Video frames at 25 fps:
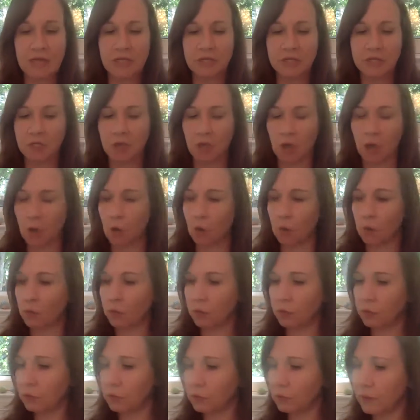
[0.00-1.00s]
So
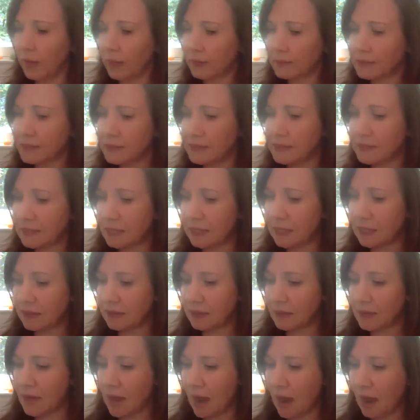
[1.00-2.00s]
let's see,
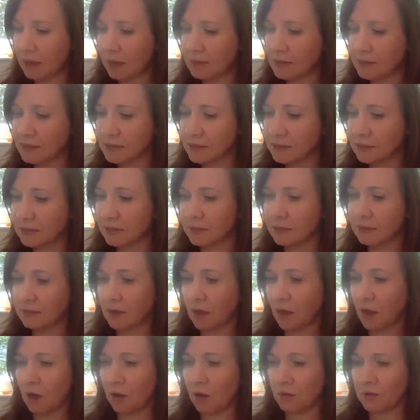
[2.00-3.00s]
the next,
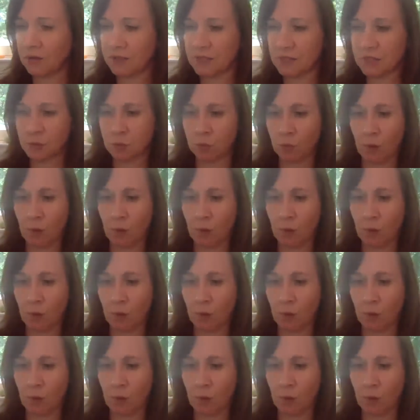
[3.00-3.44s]
this is